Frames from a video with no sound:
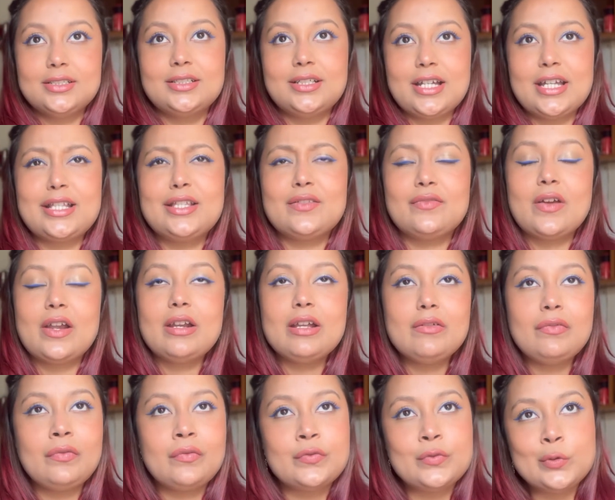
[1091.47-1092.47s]
It's very
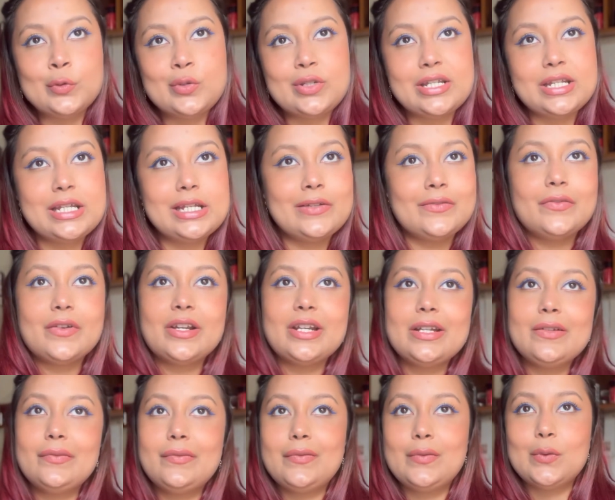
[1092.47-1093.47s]
fruity,
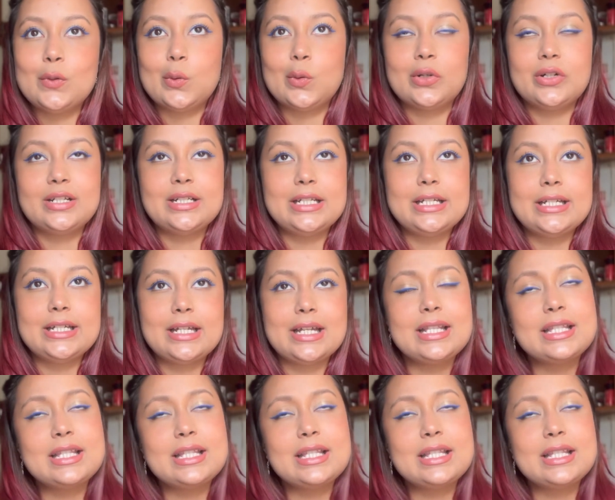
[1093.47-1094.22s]
very florally.